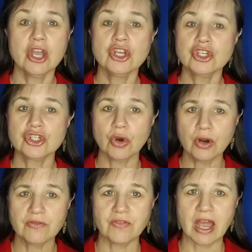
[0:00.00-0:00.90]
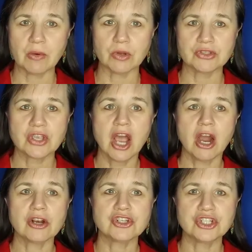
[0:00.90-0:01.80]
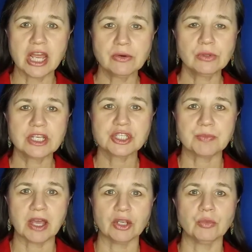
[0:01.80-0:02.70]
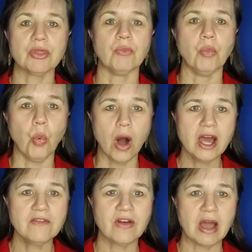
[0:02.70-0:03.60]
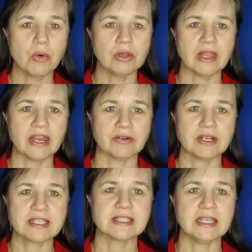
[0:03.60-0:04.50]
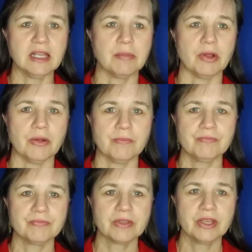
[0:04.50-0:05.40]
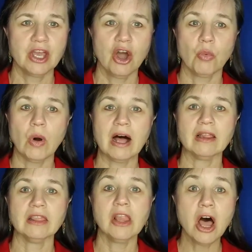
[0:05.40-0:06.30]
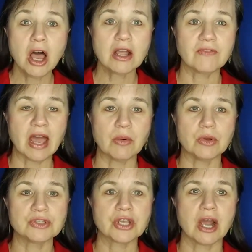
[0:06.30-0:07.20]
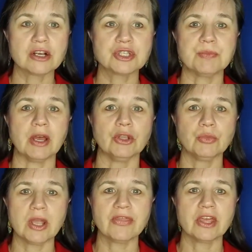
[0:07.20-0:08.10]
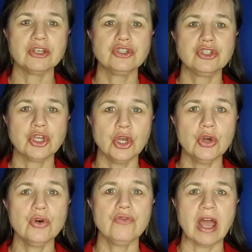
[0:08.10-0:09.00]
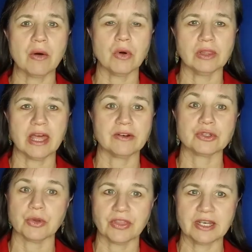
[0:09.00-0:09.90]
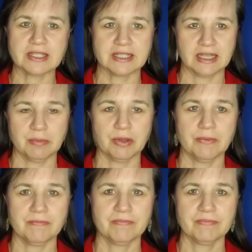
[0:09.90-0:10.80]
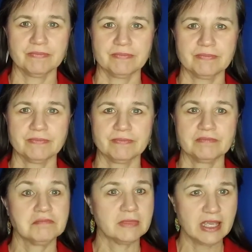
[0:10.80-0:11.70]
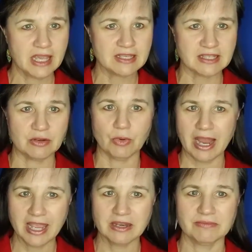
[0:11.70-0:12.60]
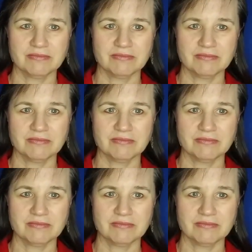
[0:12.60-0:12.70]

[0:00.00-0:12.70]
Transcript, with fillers: Short vowels are generally spelled with one vowel letter in a syllable, while long vowels are spelled with two vowel letters within a syllable. Easy, right?